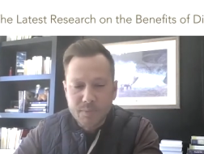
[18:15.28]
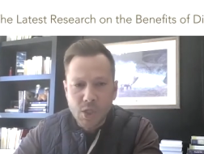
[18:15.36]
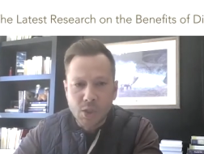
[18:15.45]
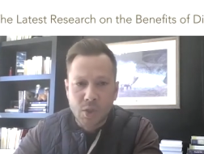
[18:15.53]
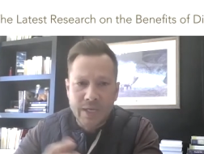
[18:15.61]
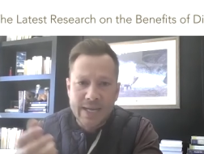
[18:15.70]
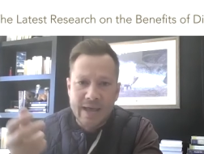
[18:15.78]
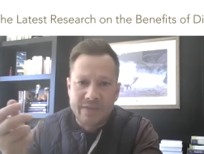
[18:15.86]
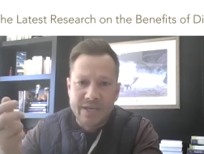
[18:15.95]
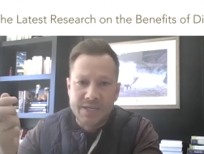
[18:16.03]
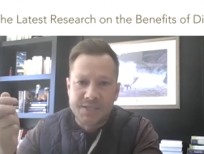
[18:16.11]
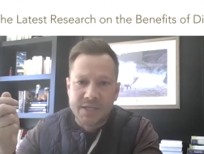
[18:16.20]
looking at
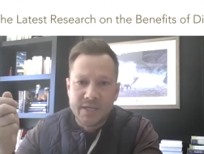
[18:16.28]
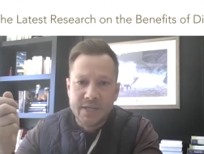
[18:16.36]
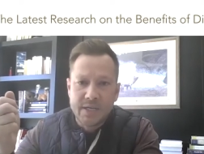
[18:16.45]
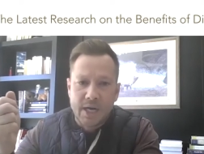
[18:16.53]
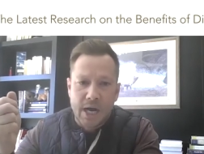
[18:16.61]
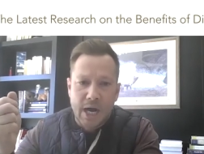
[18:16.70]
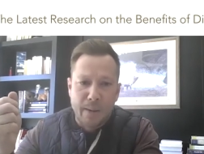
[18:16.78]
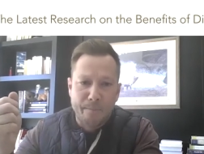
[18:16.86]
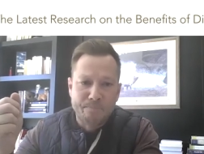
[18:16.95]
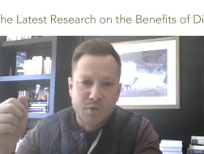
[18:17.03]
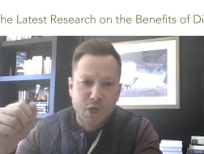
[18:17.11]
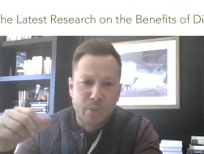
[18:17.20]
these
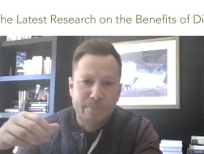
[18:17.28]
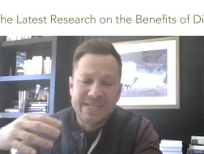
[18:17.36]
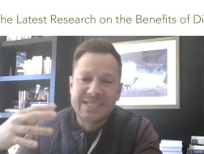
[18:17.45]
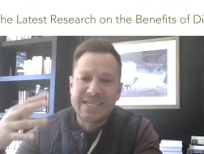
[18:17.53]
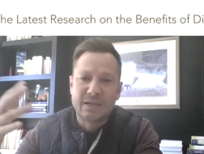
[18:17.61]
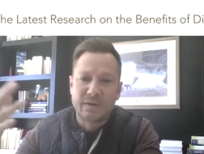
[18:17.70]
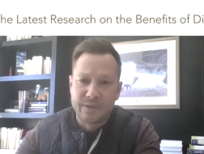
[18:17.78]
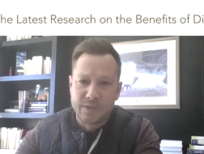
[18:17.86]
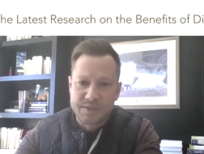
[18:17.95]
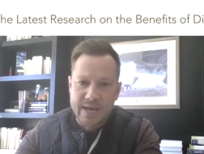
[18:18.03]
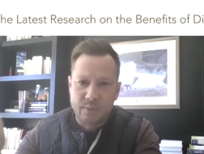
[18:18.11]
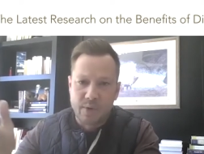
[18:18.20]

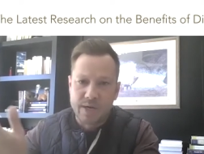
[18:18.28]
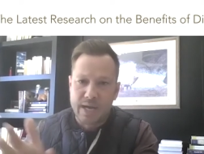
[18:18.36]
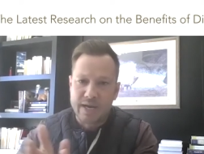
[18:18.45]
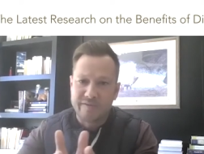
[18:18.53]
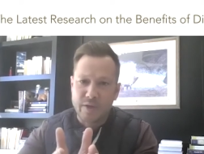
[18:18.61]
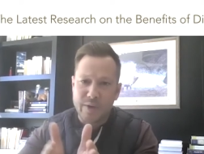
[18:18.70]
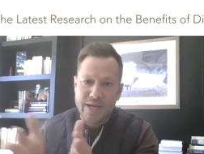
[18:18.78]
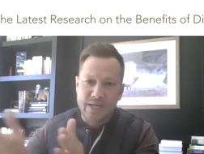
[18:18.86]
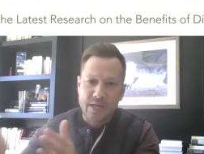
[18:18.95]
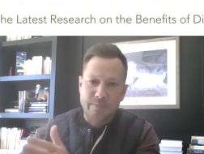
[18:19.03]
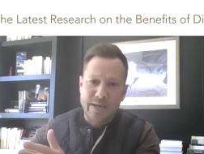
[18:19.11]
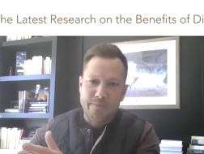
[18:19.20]
materials that were kind of
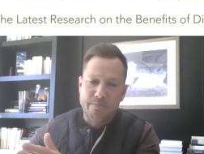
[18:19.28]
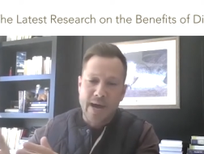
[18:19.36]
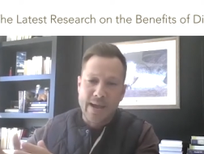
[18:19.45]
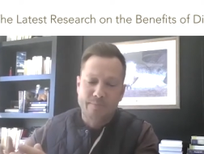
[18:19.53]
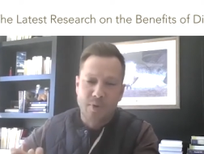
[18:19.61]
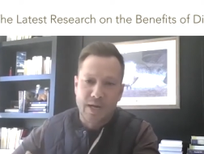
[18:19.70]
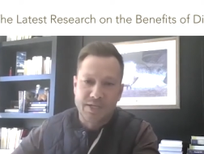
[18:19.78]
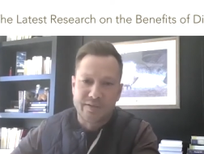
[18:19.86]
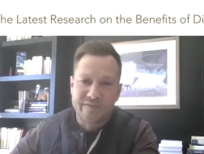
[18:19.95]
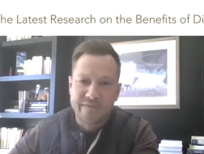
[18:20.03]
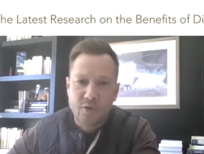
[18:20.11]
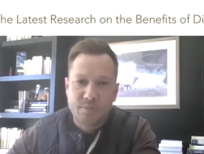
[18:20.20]
ended up being byproducts
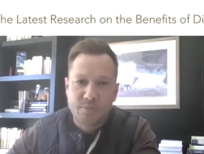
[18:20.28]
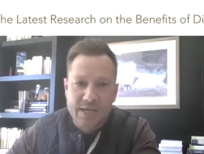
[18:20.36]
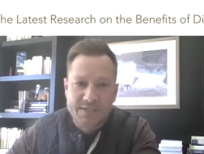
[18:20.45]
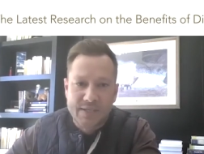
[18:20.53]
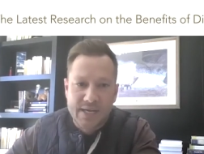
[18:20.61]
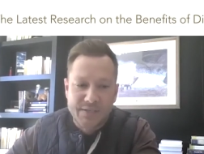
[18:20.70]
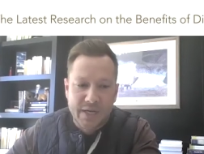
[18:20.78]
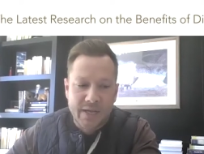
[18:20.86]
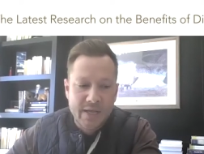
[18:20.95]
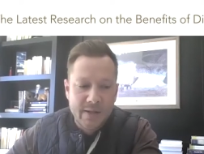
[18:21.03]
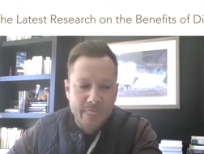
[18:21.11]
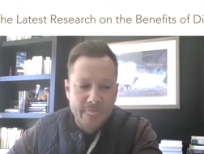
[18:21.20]
of food processing.
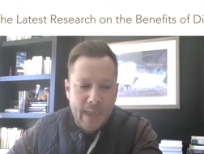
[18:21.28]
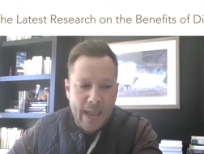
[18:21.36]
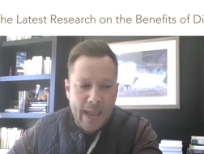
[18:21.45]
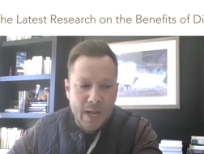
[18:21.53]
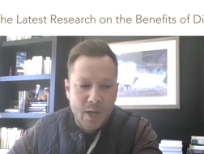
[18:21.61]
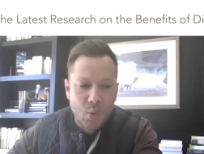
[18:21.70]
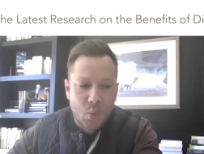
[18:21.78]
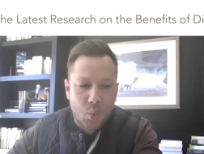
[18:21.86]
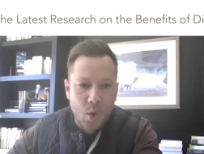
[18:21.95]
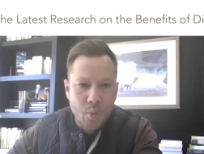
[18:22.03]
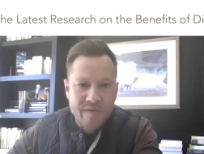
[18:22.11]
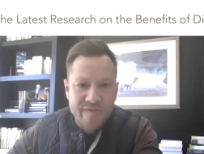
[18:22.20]
And
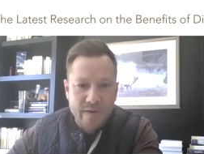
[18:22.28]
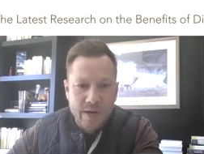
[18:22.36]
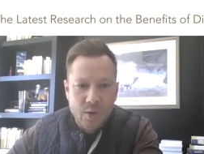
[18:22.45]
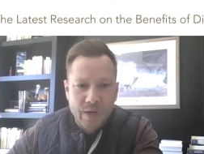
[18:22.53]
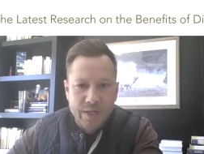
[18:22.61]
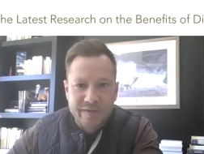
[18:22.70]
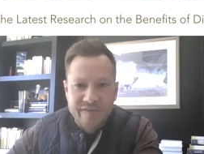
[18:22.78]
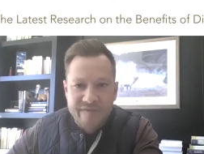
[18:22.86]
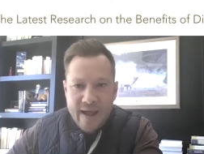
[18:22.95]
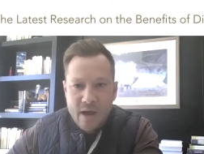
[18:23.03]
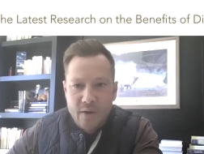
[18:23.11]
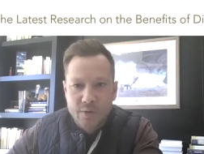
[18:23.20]
what we very quickly
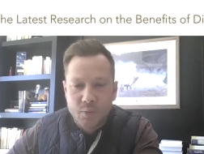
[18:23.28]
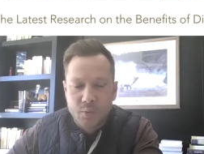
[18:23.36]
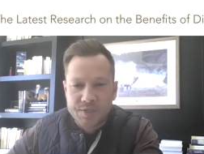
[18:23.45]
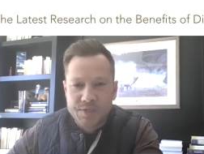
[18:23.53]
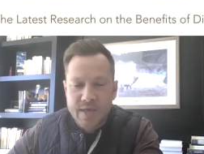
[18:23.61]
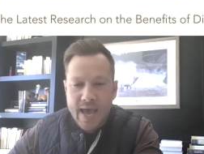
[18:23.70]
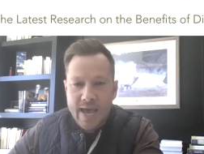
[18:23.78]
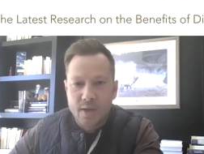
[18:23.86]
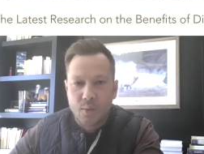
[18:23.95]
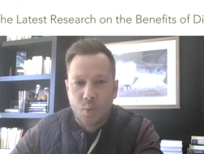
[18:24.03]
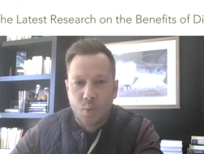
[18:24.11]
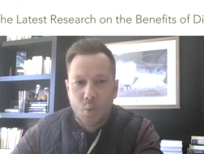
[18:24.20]
found was that,
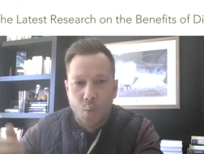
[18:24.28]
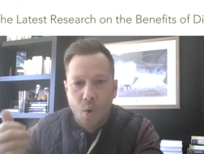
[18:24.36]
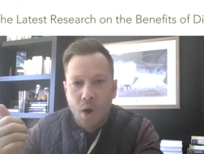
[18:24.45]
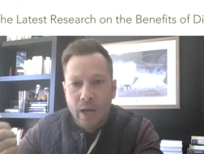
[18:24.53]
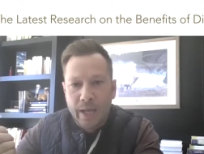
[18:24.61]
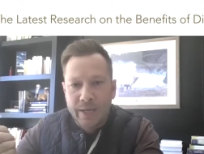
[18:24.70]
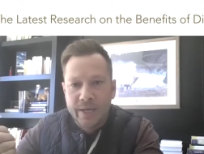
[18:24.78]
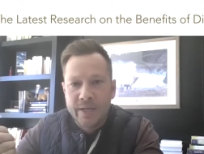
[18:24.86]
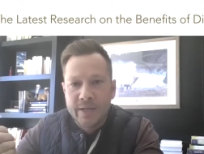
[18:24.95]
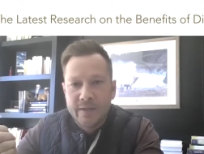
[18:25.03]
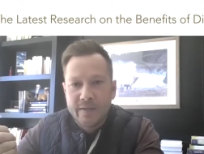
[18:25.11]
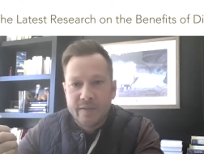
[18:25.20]
one,
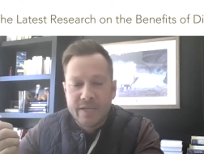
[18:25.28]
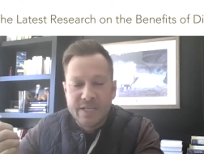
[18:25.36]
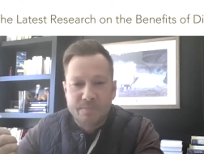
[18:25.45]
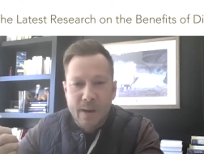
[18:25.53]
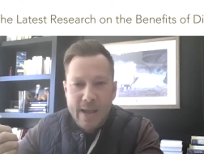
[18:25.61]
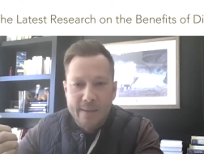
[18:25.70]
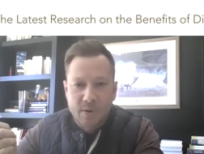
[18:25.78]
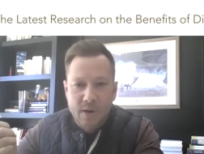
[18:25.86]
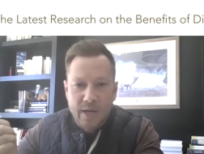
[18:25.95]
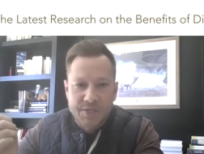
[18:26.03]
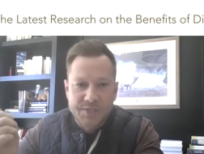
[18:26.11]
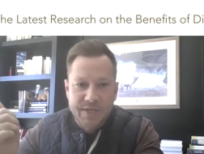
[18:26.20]
these
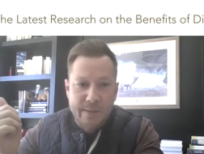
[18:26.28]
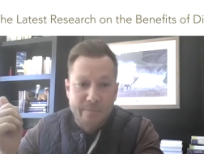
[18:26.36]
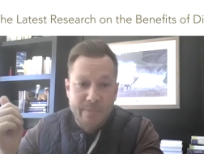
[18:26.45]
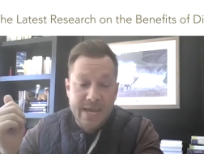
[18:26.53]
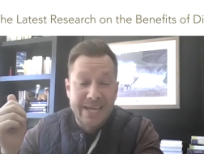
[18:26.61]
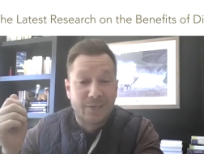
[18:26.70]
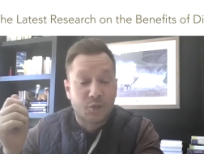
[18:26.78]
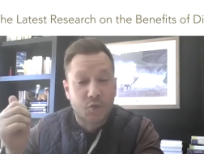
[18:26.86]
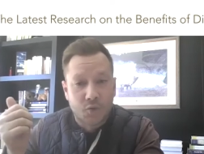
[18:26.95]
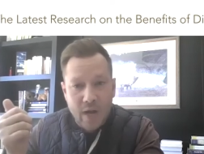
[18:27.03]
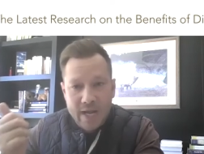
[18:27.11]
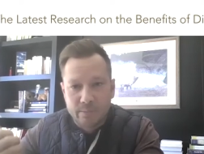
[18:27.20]
byproducts can be
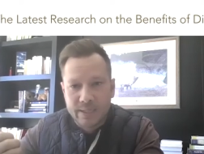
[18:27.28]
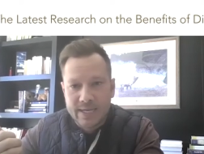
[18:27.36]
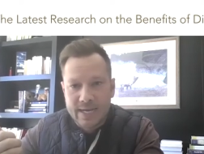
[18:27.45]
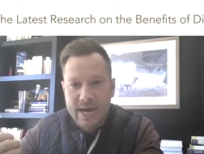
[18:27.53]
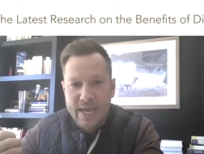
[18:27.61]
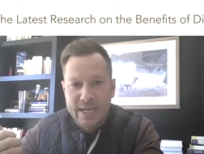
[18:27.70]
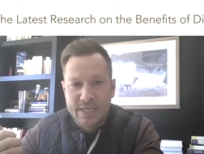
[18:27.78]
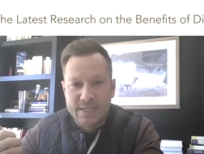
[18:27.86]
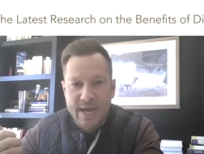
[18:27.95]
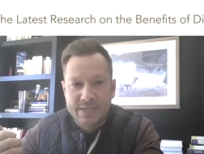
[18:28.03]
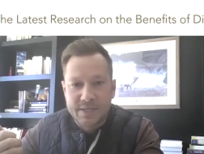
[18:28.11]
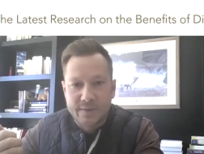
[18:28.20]
incredibly high in
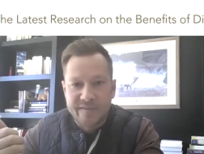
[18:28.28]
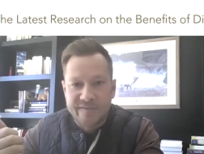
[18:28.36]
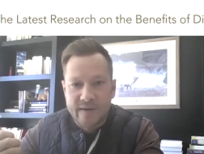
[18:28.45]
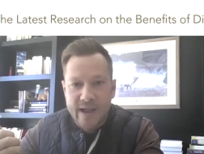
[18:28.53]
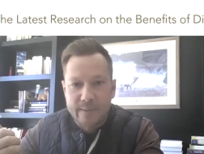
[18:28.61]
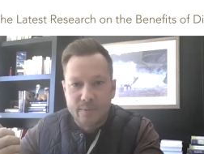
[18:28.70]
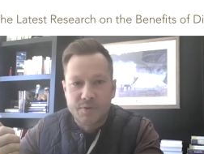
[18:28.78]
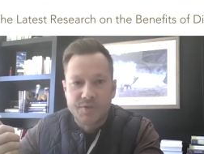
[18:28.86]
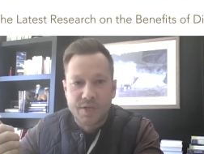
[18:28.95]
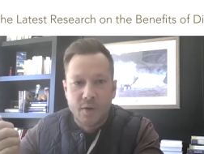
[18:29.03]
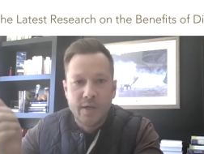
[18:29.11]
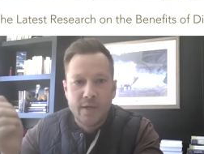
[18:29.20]
dietary fiber.
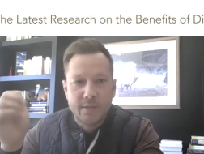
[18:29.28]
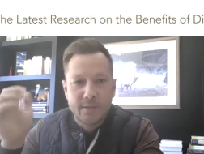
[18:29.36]
So